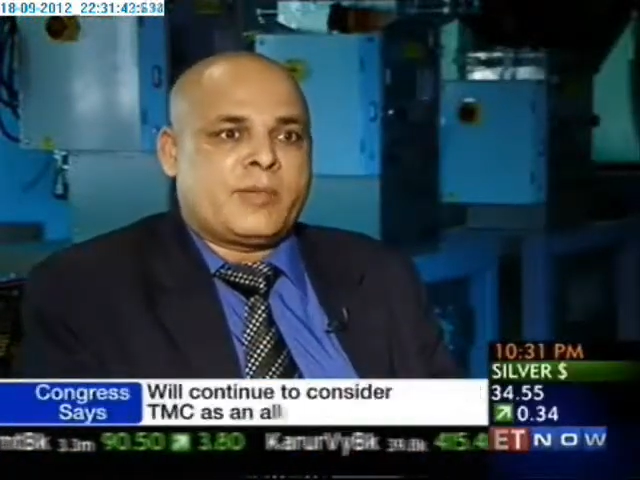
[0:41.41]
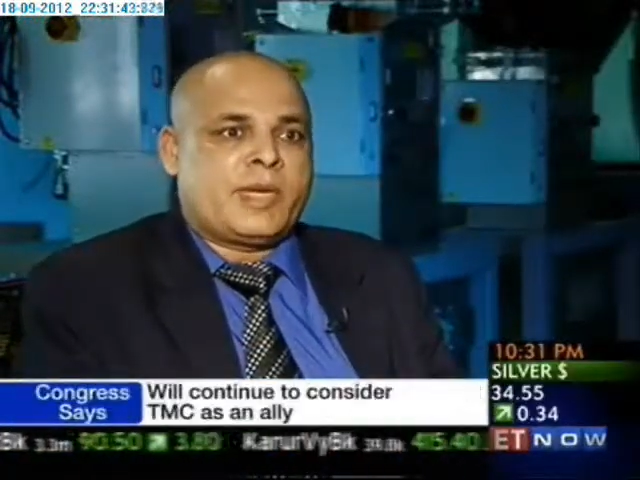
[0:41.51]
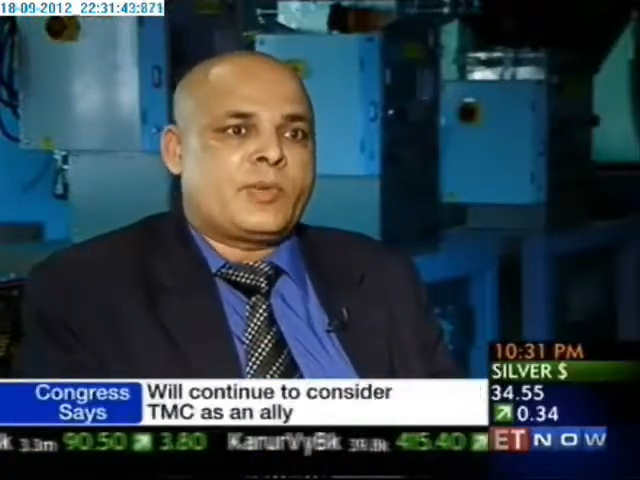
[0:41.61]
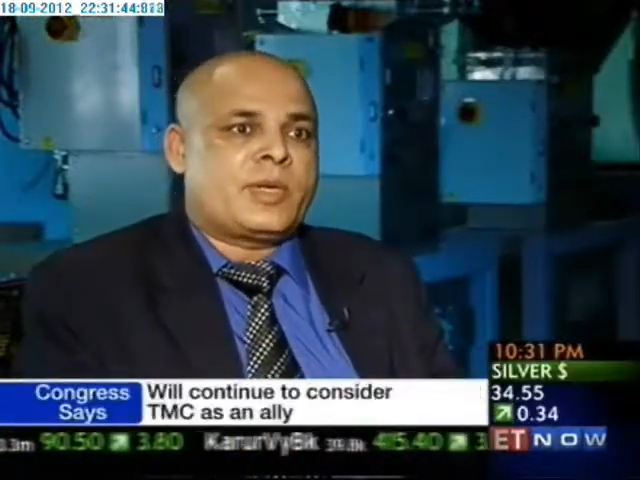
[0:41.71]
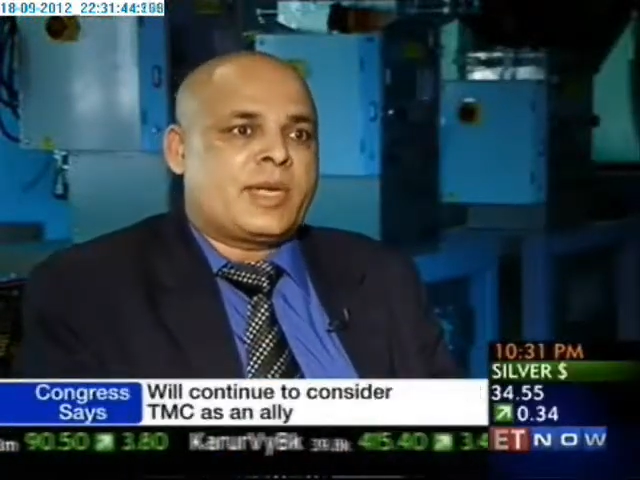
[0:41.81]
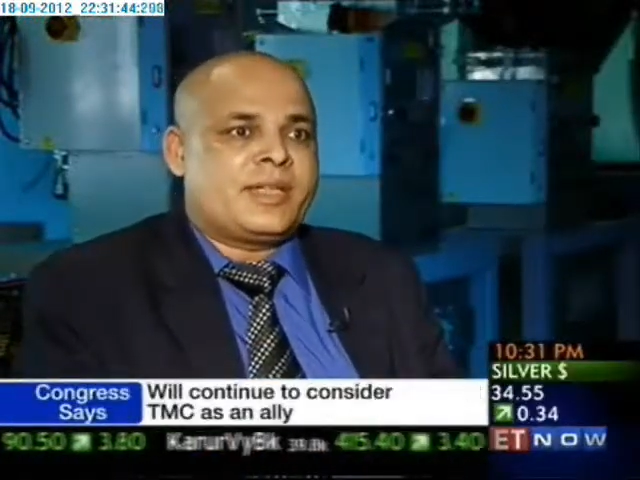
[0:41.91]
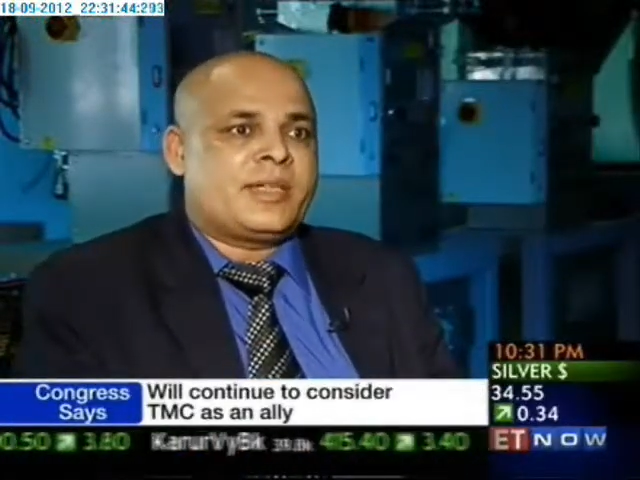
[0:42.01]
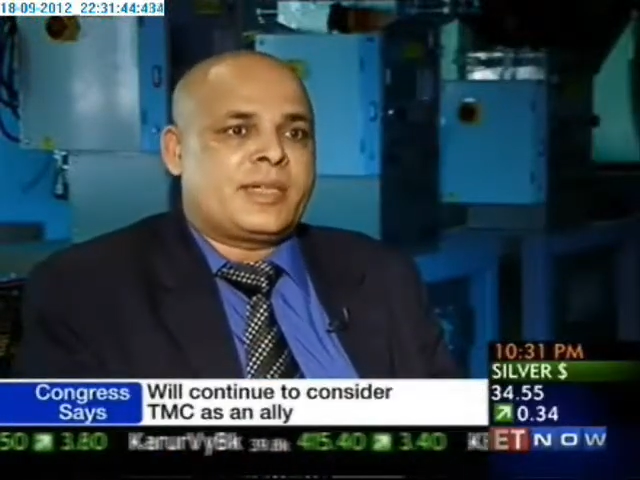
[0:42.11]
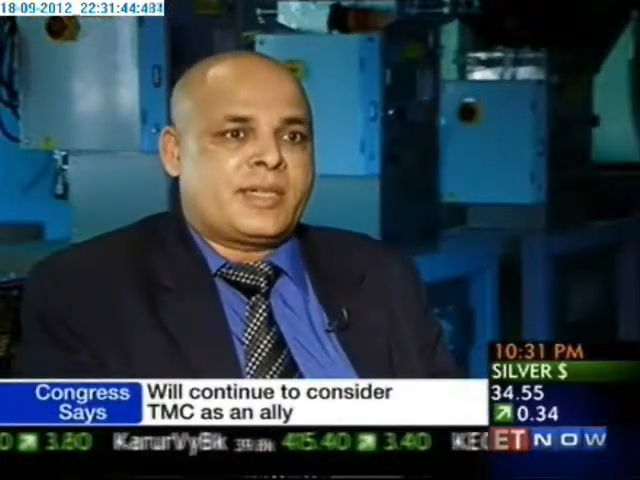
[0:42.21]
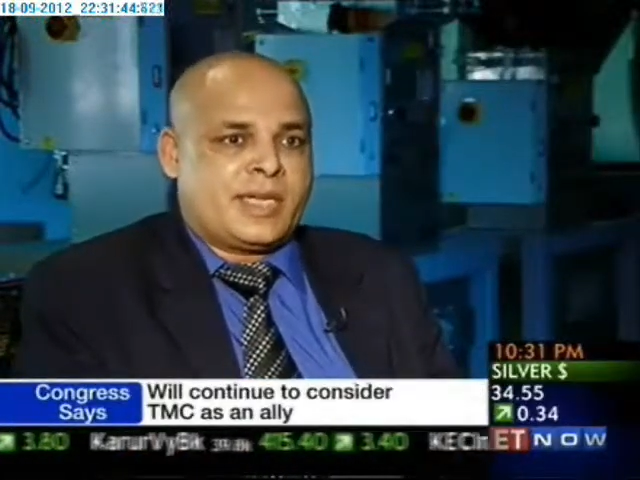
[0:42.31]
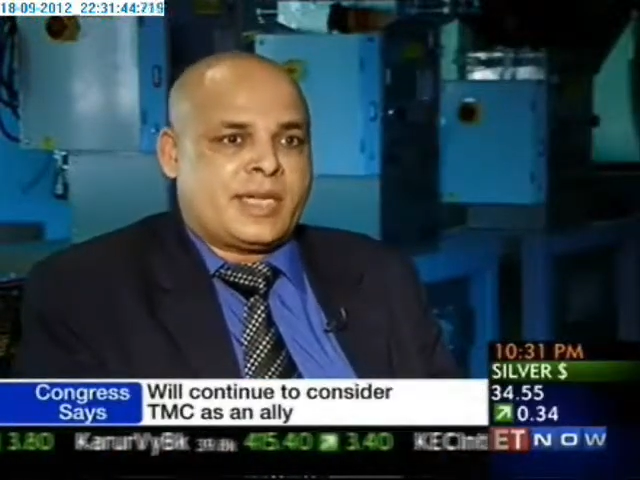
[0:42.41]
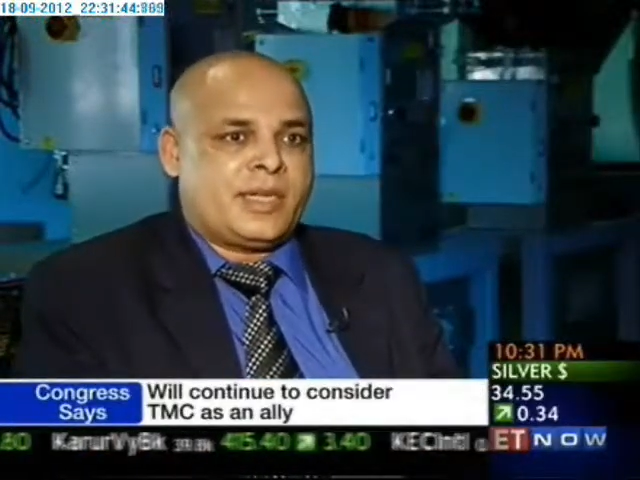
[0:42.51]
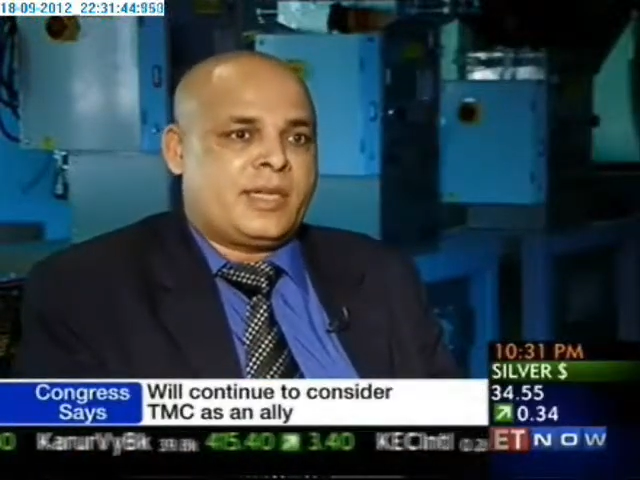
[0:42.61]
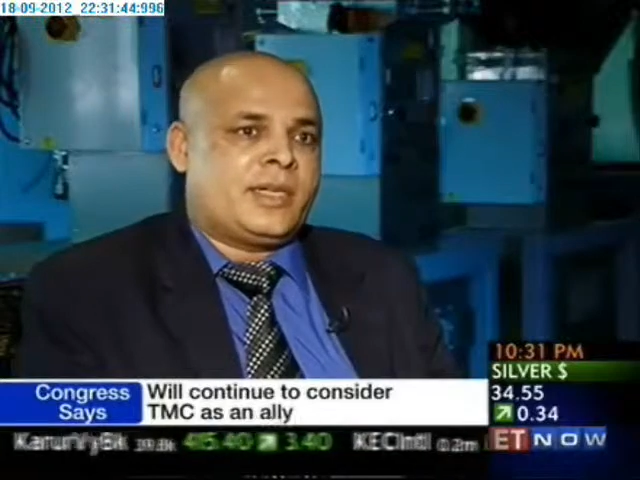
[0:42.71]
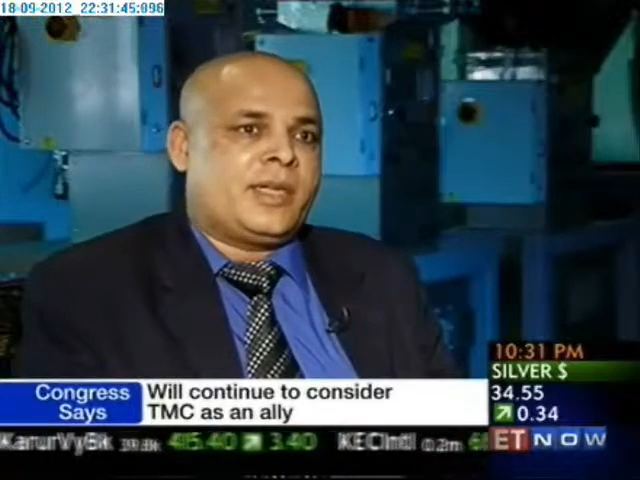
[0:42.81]
I would rather take a
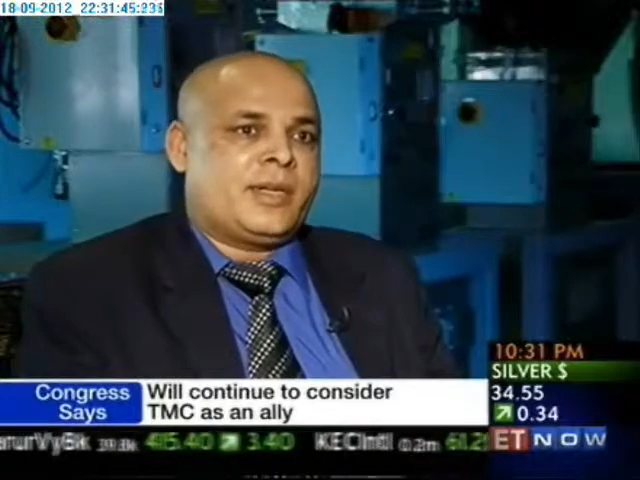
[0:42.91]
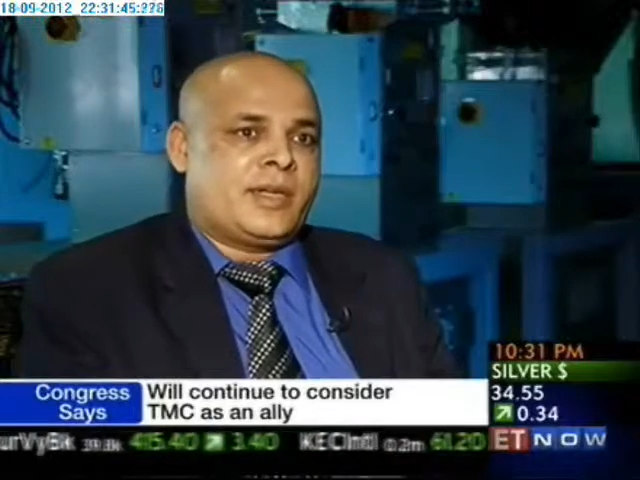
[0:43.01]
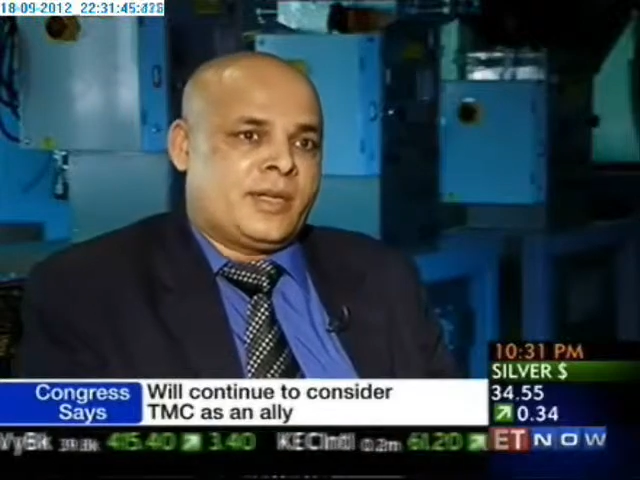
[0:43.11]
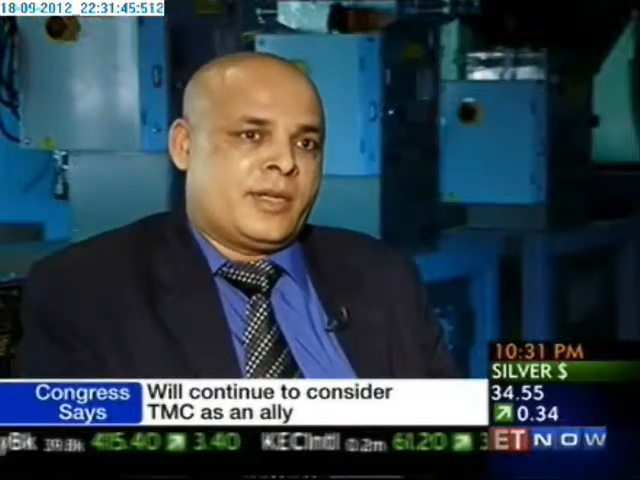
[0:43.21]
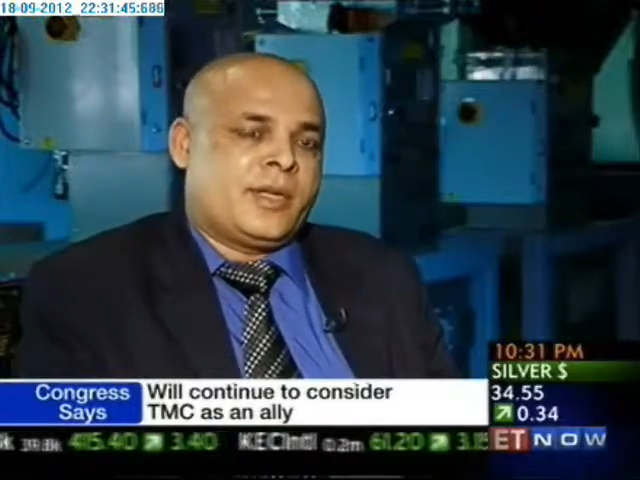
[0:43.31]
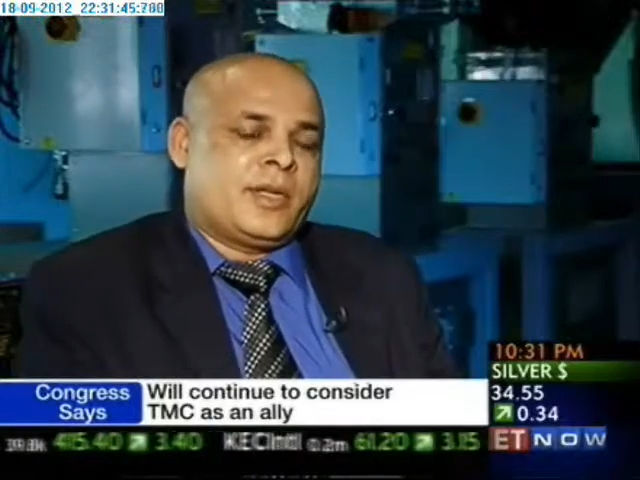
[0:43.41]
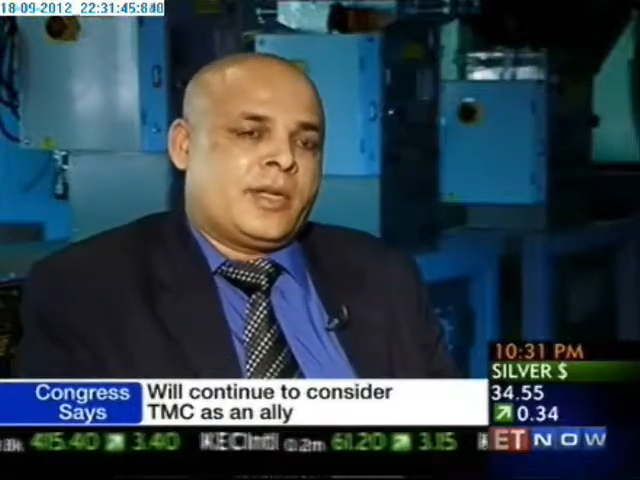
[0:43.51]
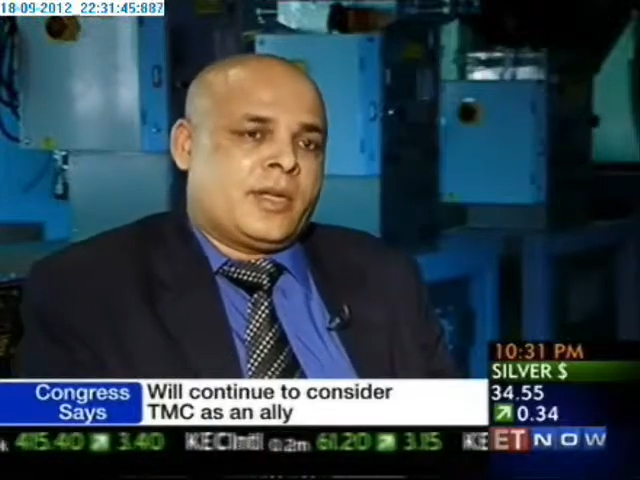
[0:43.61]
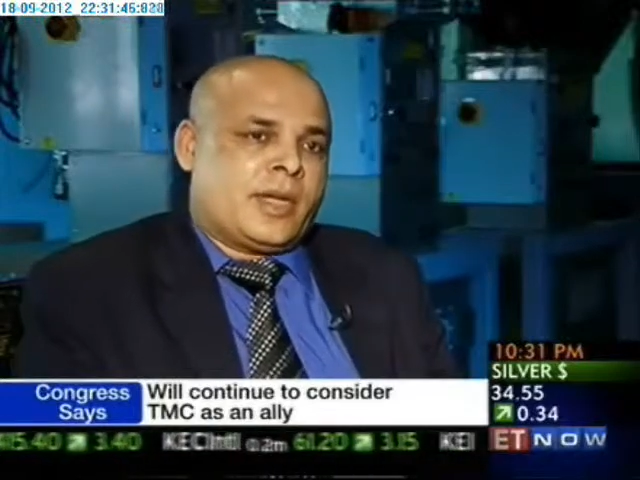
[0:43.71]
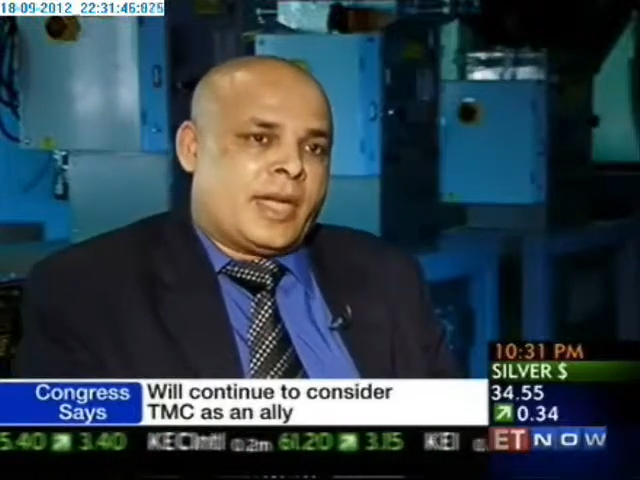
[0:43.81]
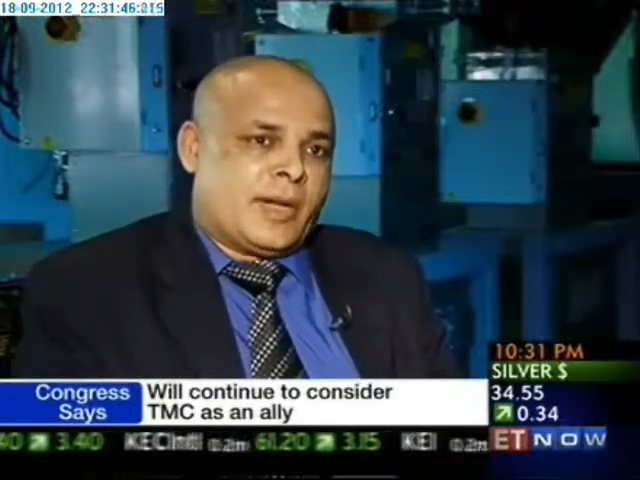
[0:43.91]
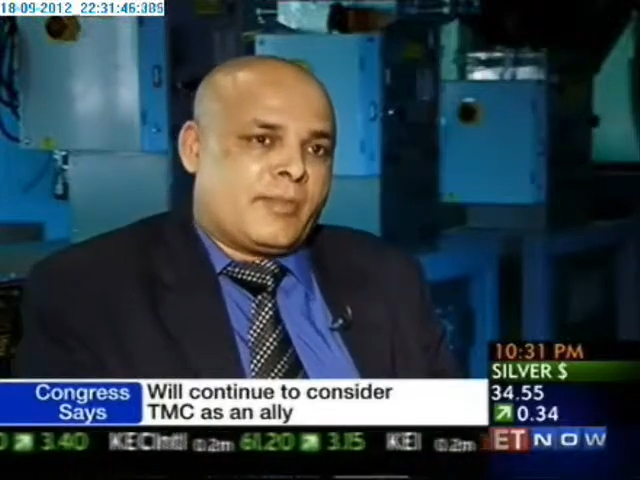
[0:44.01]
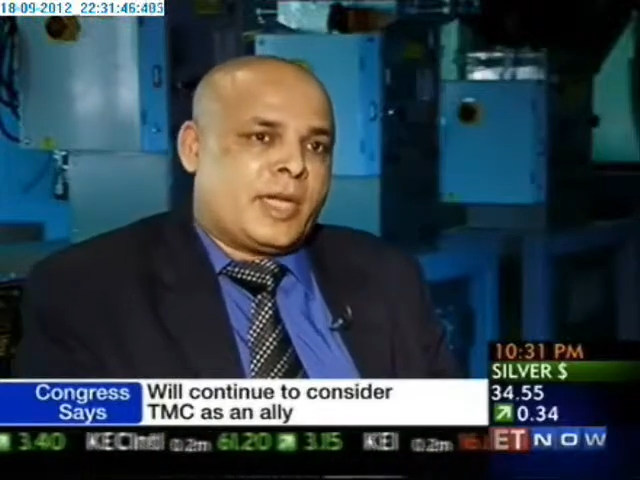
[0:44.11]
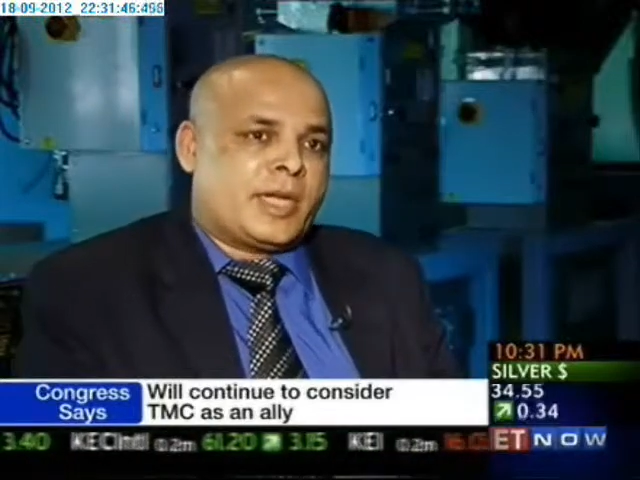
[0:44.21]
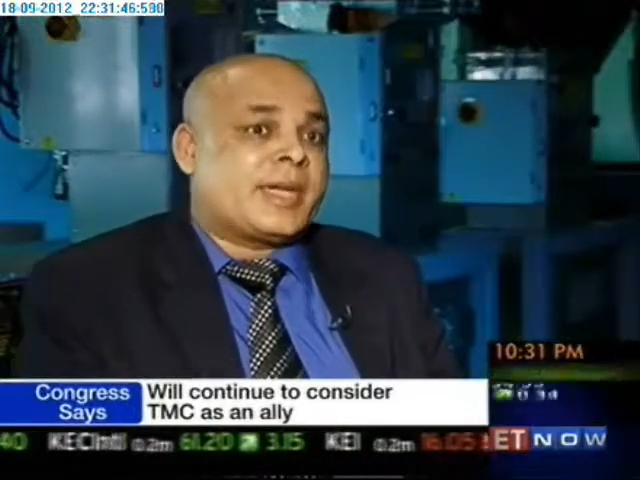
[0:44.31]
lead and, and
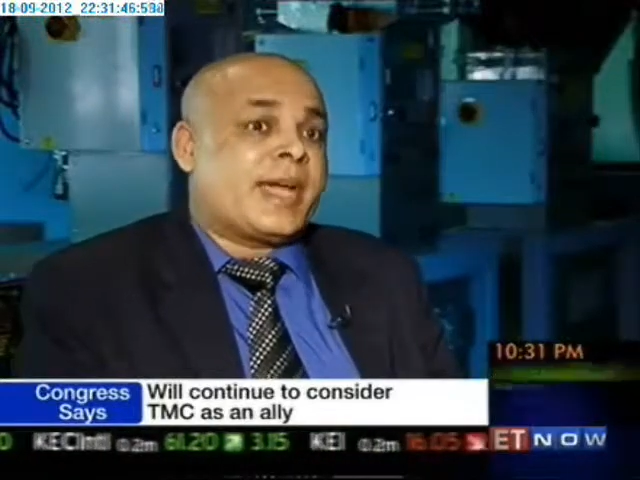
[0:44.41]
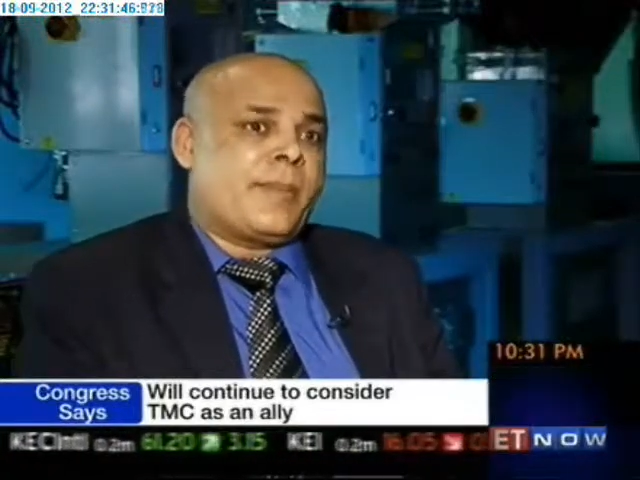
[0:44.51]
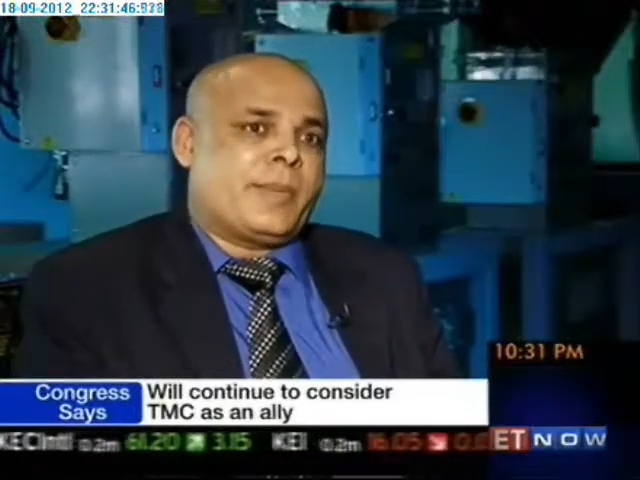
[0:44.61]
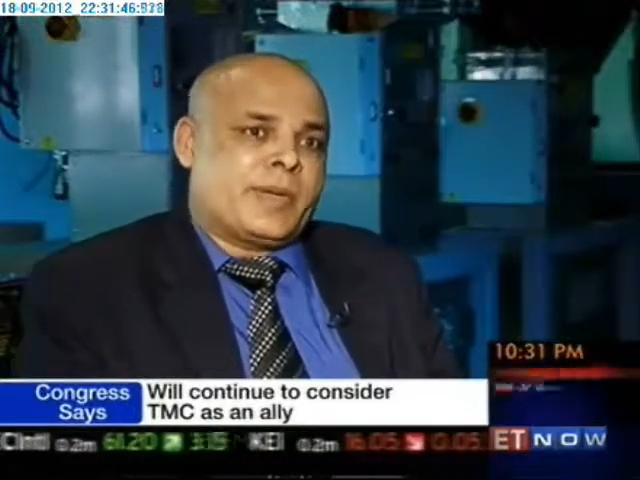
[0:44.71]
make it happen.